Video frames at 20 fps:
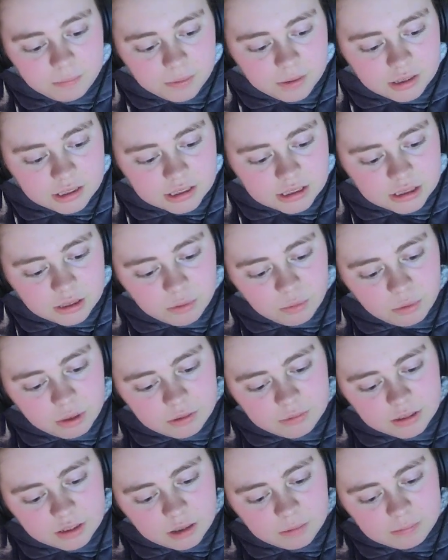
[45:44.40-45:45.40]
But
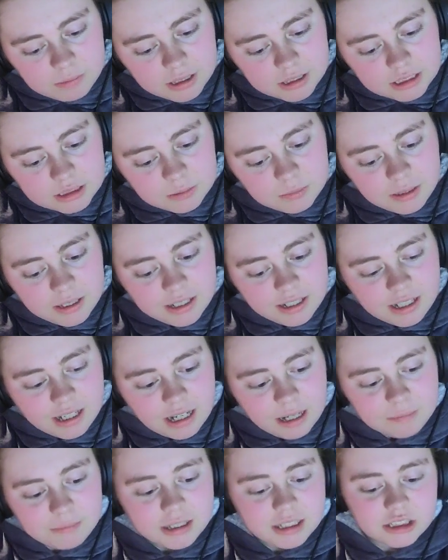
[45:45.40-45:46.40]
when we come back this way,
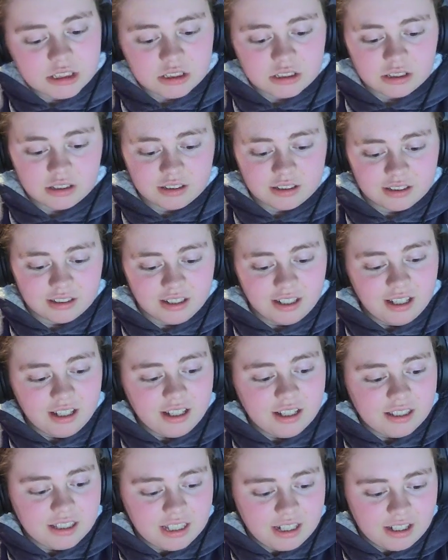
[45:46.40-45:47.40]
I'll make sure
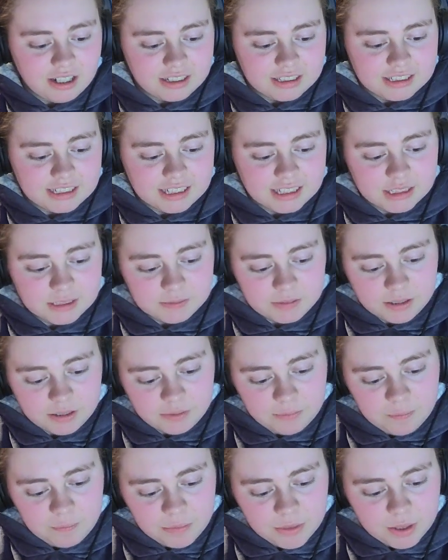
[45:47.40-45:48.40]
there are tickets for
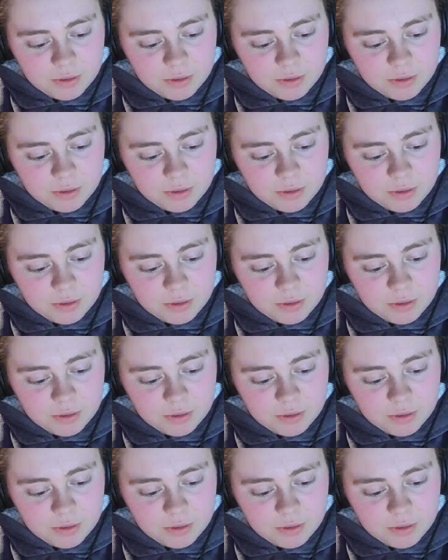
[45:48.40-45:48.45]
you.